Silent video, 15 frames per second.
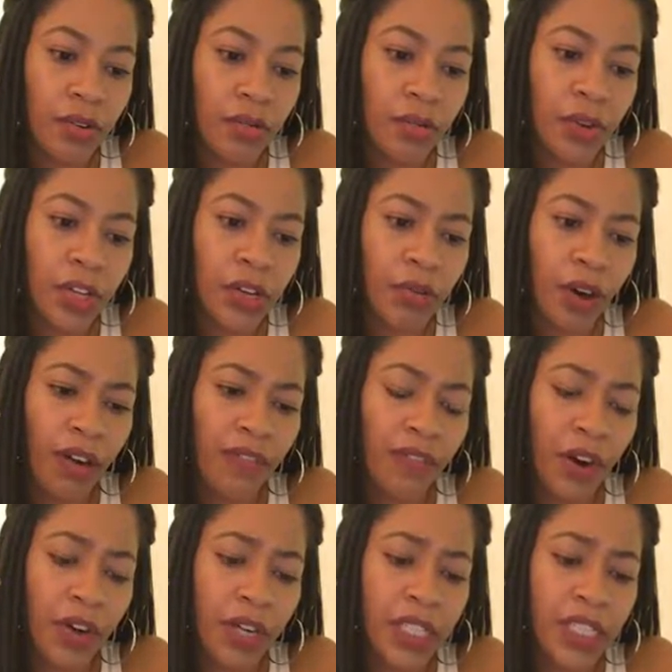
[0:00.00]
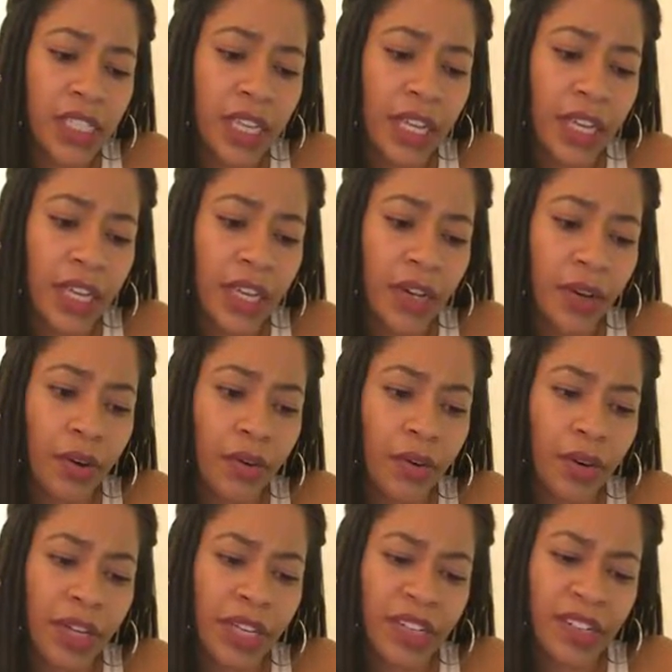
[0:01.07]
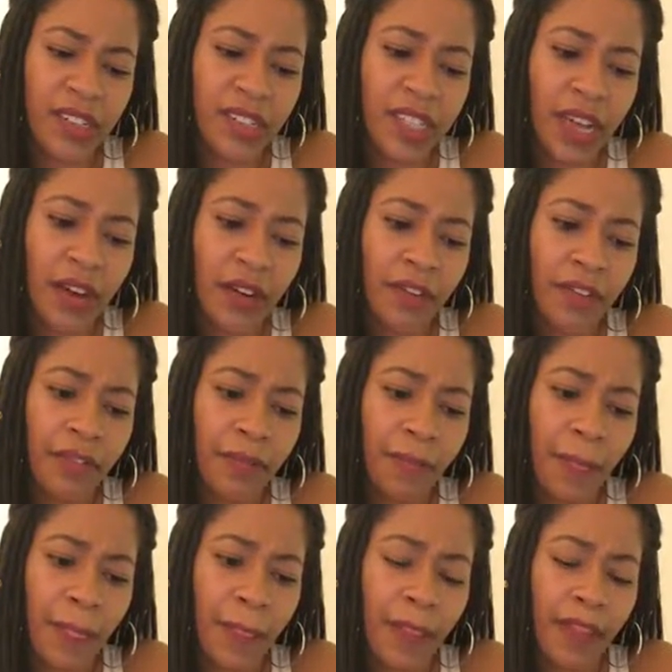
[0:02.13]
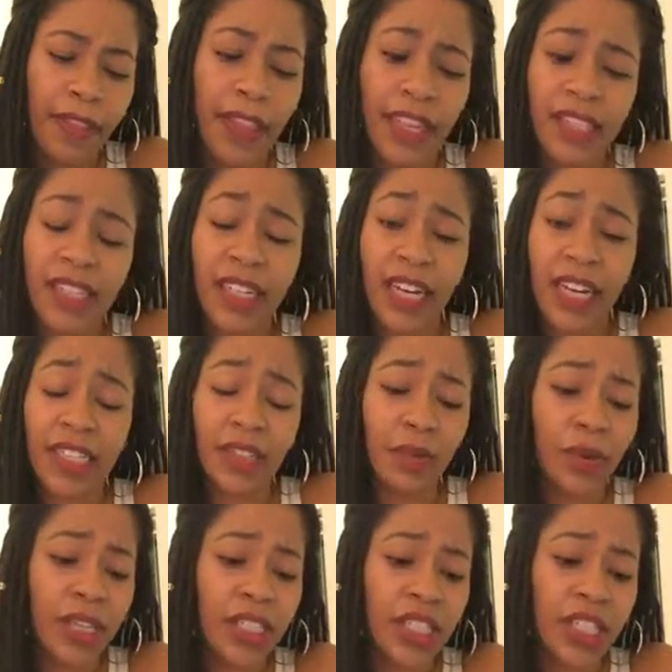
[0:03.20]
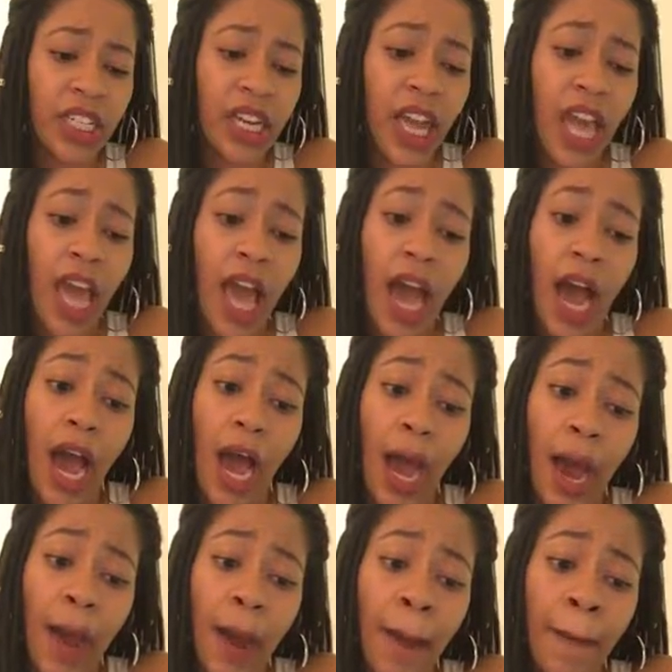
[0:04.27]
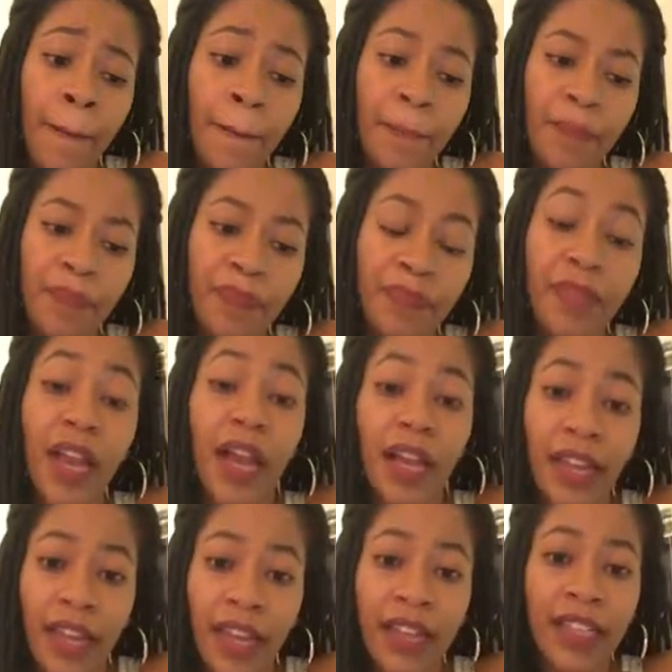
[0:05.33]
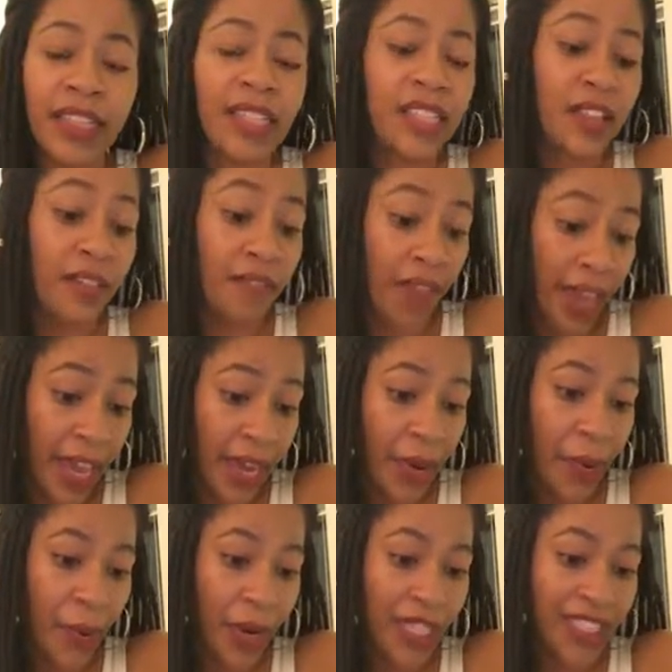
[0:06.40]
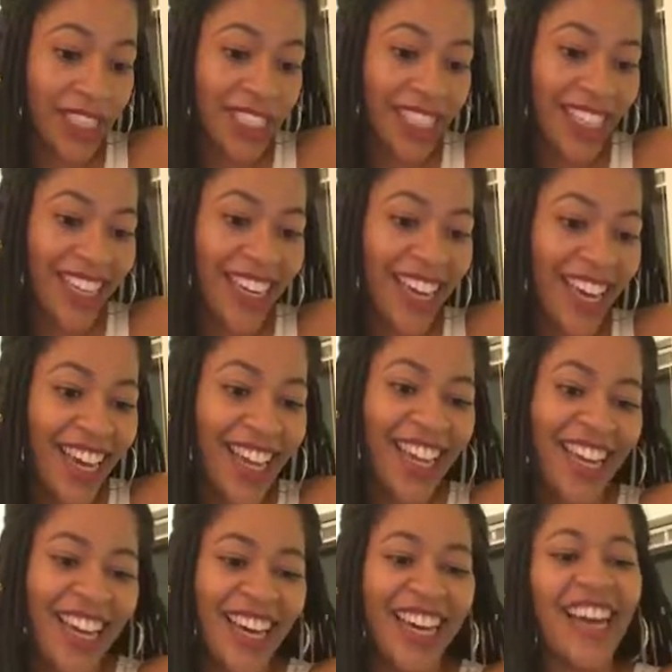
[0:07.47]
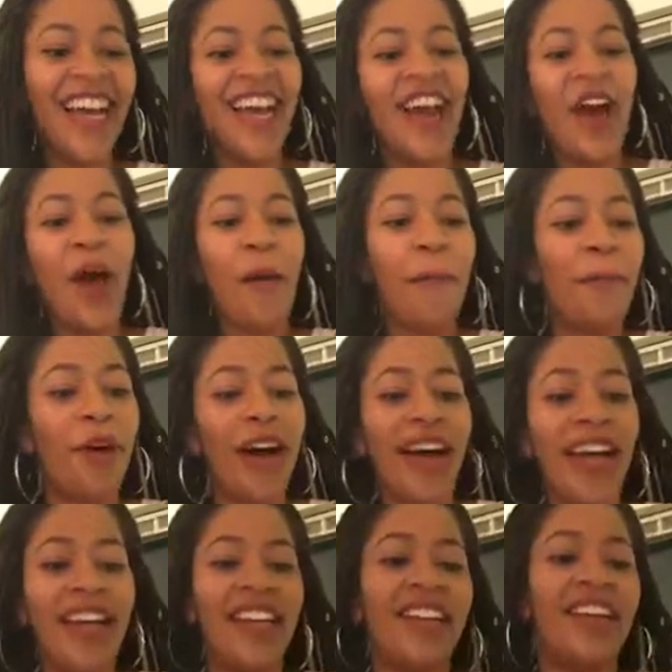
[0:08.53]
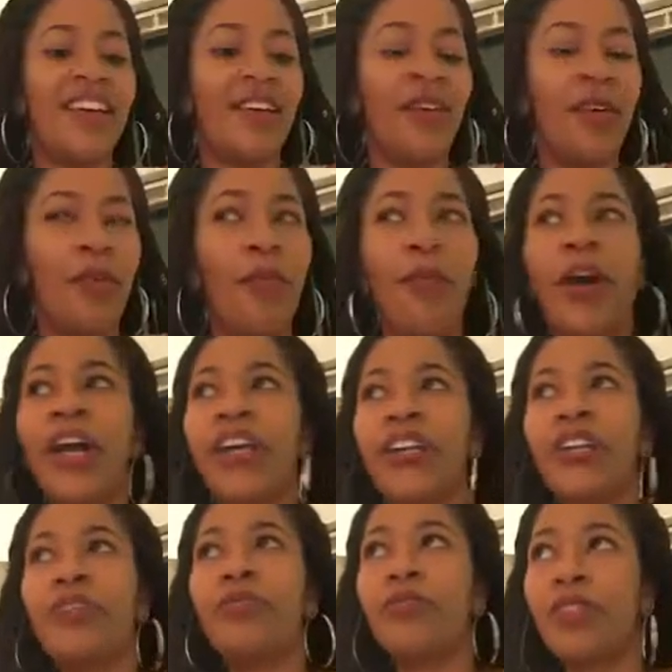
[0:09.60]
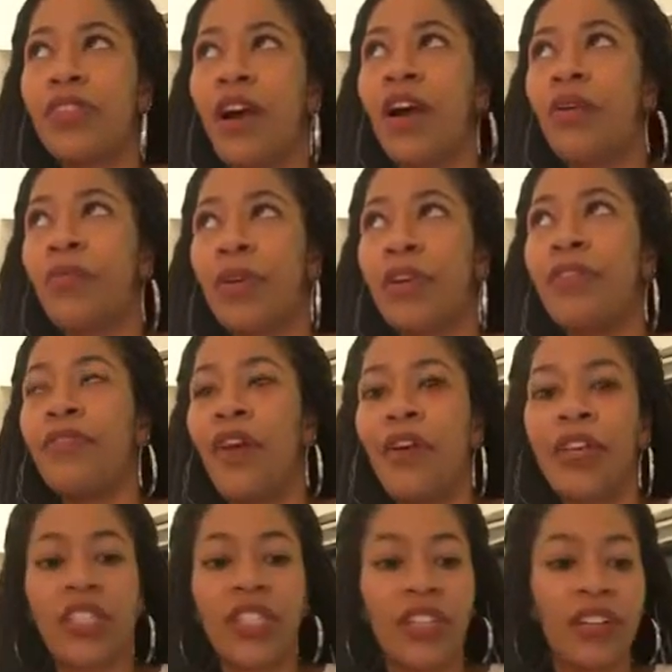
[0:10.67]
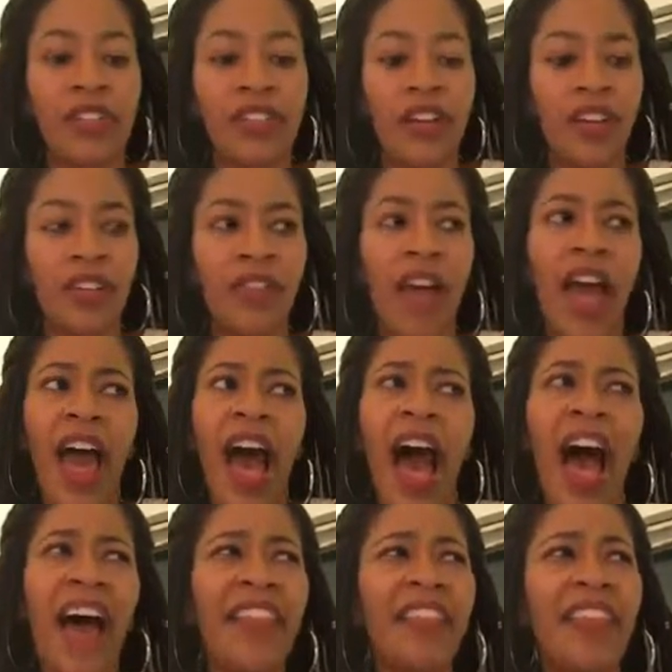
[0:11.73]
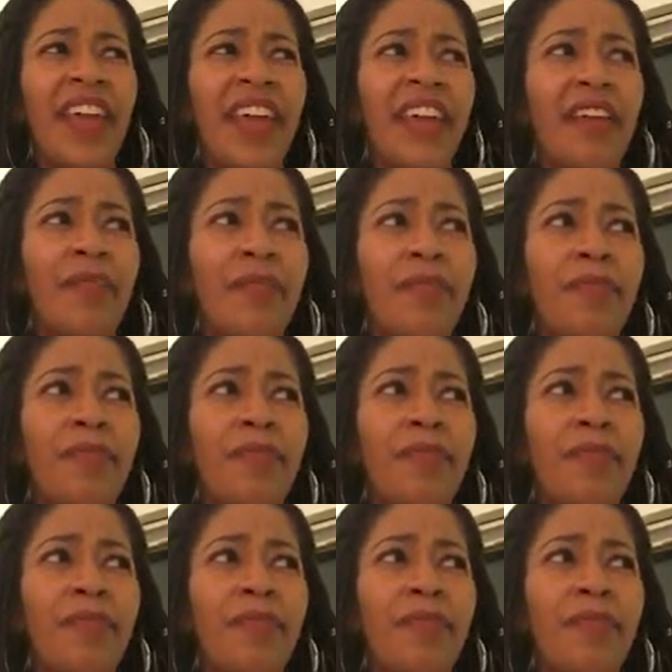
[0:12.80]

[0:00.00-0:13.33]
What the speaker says: when you are focusing on yourself? That's the next question. Again, this is a vague question, but where do you start when you focus on yourself? I think